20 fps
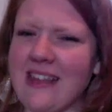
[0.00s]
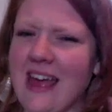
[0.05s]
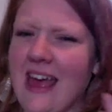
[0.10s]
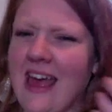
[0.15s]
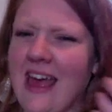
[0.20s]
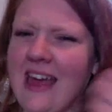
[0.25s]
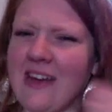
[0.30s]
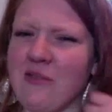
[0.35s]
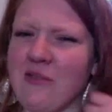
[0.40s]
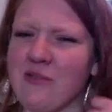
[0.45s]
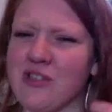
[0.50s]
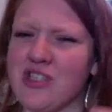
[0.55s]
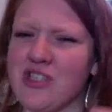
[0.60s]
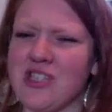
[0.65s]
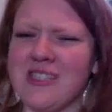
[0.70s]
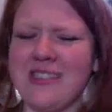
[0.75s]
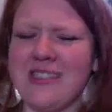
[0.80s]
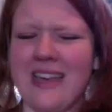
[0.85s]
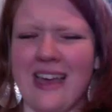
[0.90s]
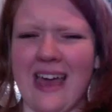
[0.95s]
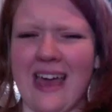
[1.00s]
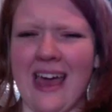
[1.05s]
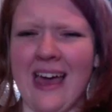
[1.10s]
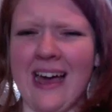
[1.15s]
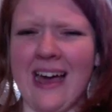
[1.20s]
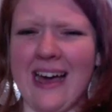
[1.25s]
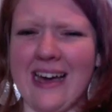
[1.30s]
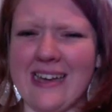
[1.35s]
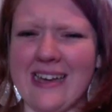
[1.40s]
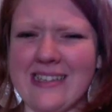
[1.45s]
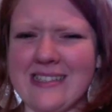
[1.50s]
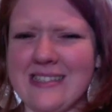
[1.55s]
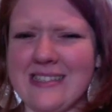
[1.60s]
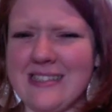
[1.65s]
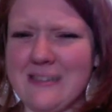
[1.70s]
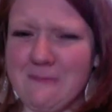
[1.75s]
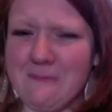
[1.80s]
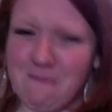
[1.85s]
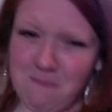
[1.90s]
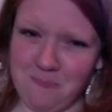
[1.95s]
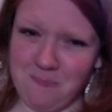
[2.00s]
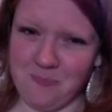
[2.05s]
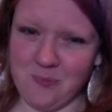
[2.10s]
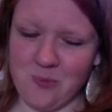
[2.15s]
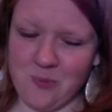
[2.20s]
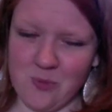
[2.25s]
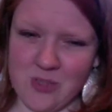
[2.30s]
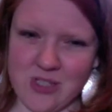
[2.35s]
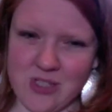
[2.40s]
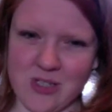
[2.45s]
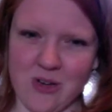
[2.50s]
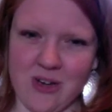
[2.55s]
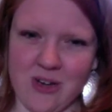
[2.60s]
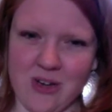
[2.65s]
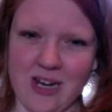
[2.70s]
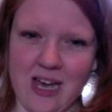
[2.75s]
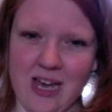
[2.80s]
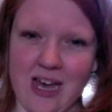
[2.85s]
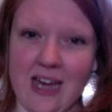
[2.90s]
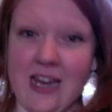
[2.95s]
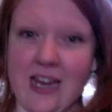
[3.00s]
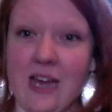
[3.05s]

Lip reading: and was just like, hey guys, what's going on?